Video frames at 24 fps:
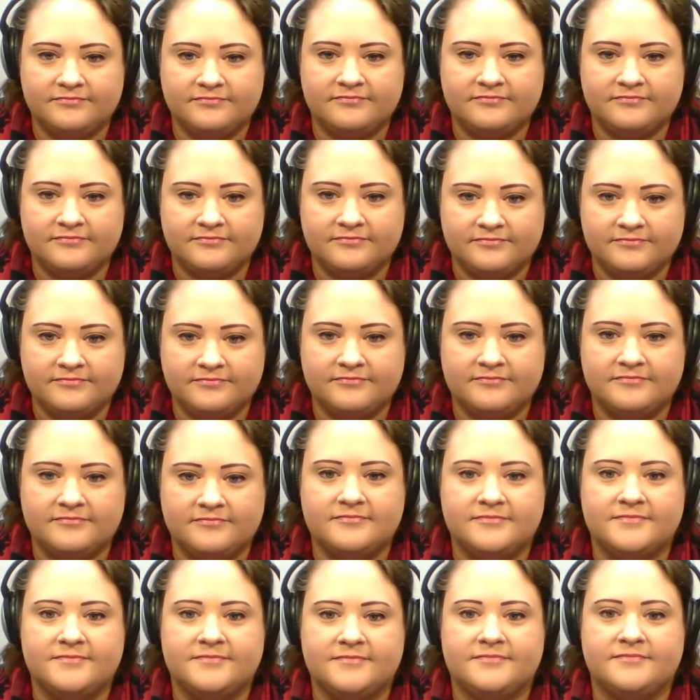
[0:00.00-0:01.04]

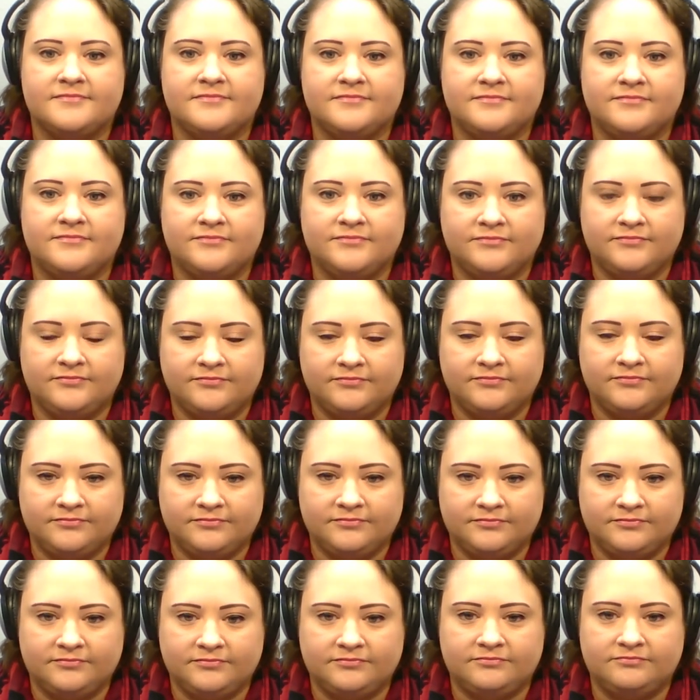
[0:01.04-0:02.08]

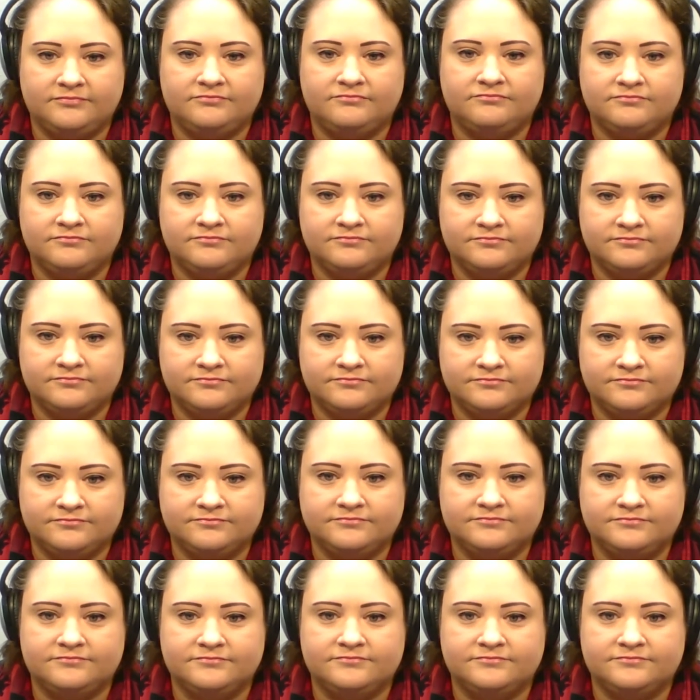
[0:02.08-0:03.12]

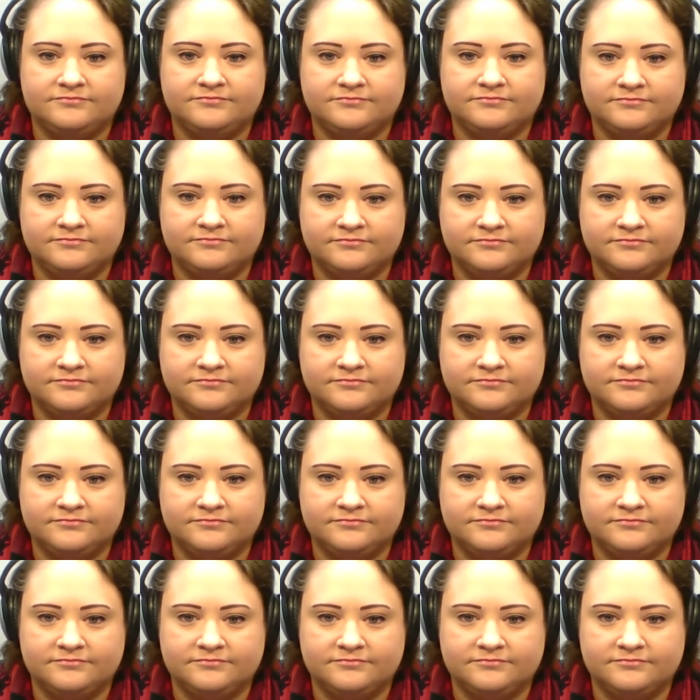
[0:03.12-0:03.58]
(not speaking)